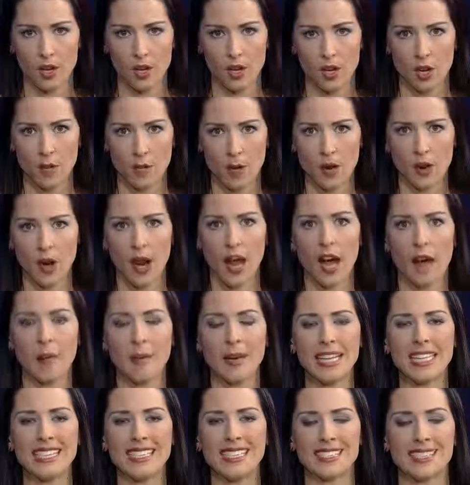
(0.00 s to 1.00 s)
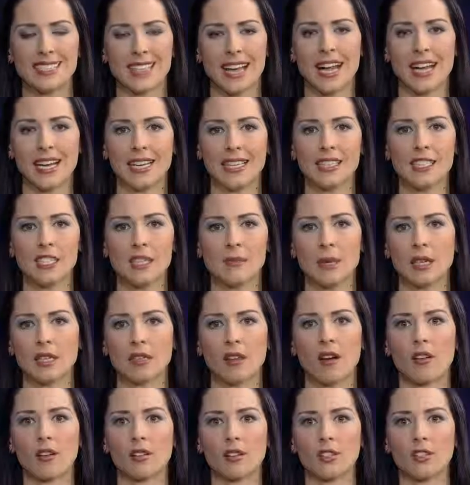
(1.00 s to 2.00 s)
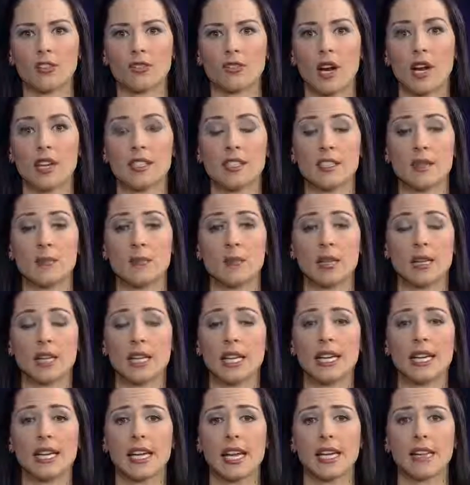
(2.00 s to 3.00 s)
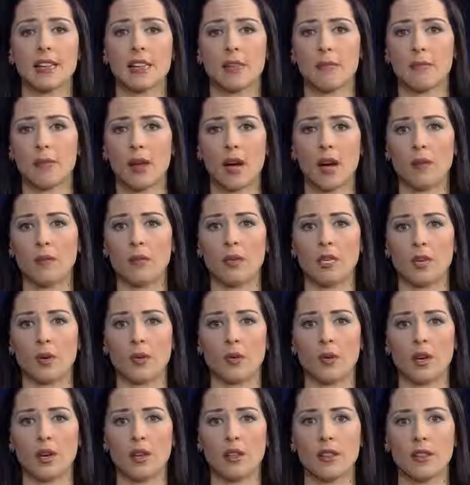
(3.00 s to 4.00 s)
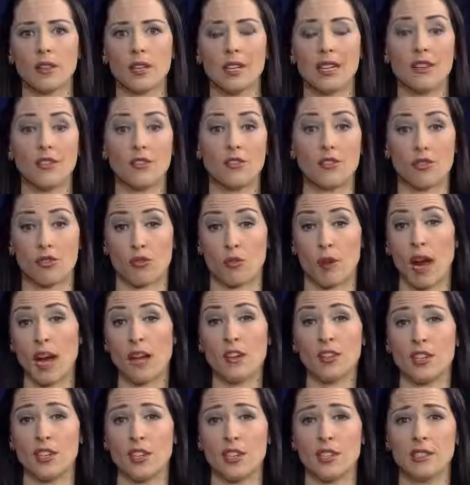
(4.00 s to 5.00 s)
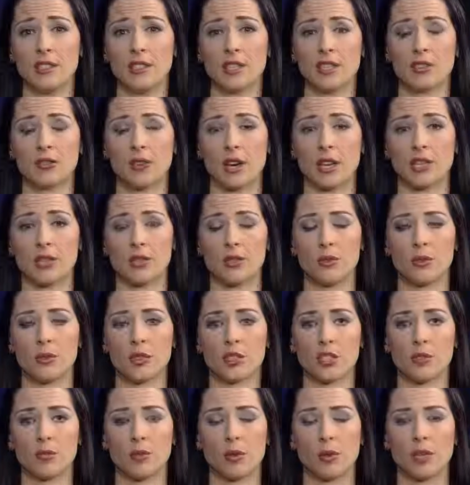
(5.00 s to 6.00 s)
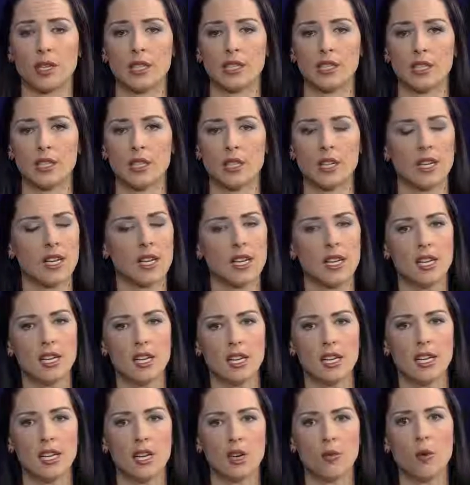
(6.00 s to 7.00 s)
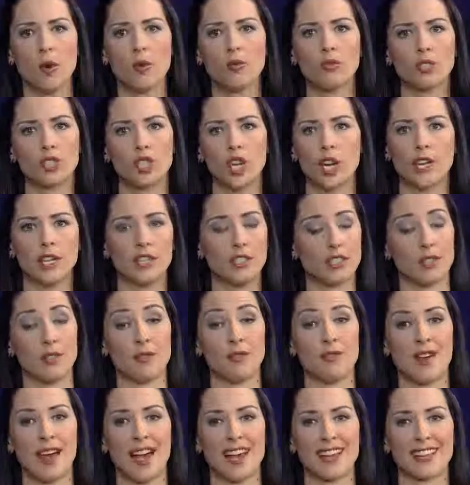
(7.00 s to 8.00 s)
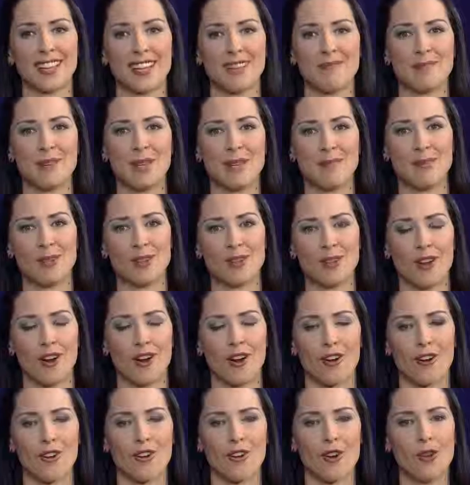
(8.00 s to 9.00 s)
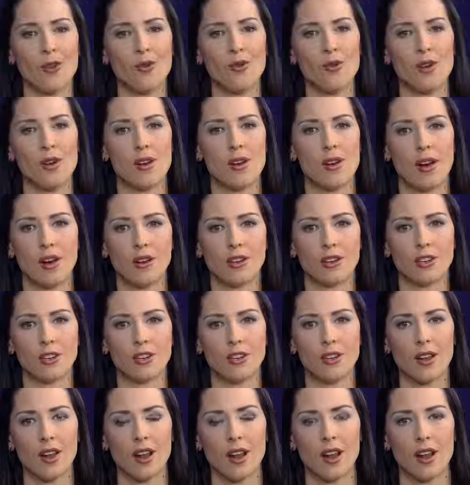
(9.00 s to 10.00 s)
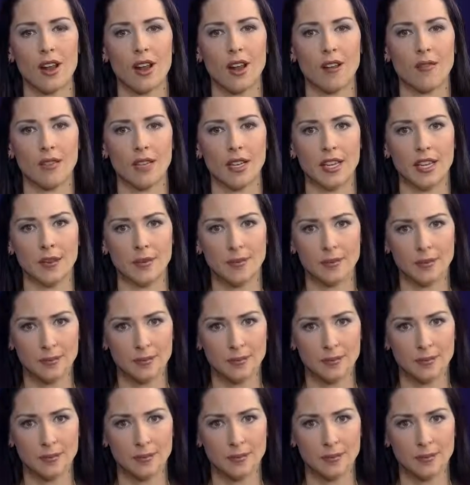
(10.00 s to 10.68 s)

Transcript: no matter how many signs McDonald's tries to placate the public with and tragedies it tries to exploit, it won't change the fact that people are no longer loving it.